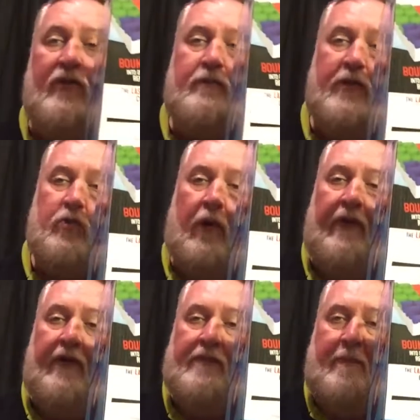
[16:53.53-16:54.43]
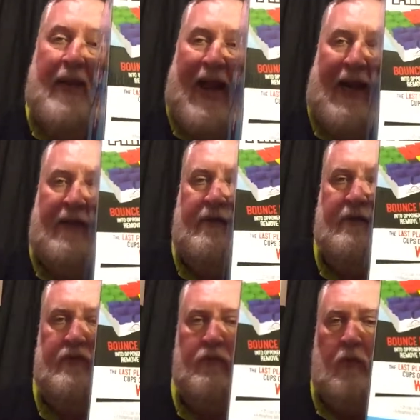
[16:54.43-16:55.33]
else puts one of theirs back
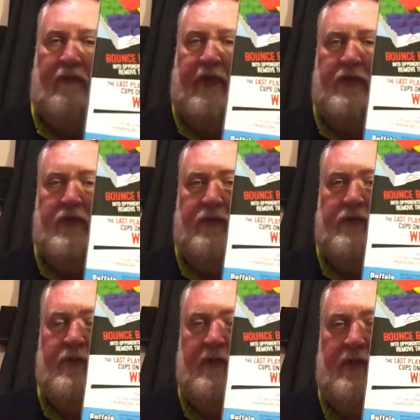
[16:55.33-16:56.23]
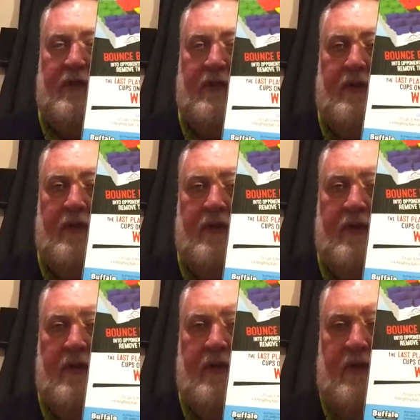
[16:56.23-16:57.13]
wherever they choose.
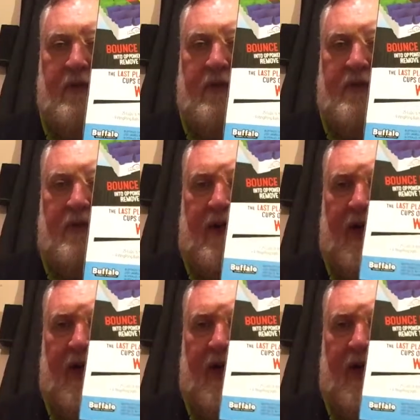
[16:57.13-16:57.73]
So